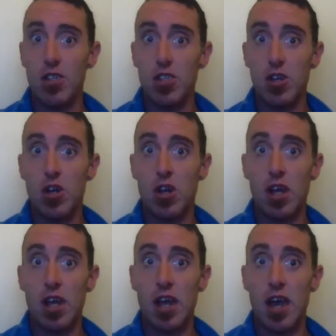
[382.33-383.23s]
I
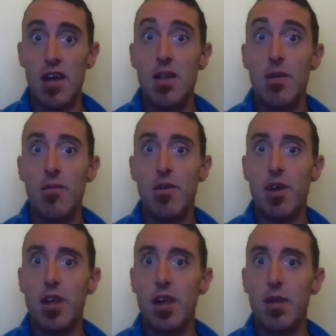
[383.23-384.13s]
certainly am
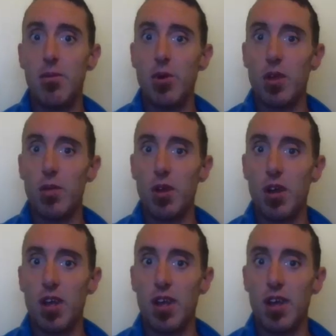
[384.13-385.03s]
very keen to build a
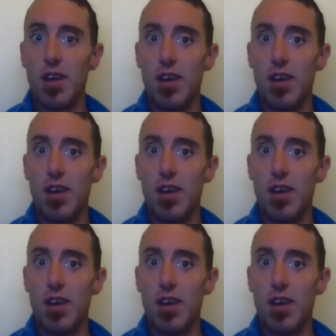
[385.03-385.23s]
community here.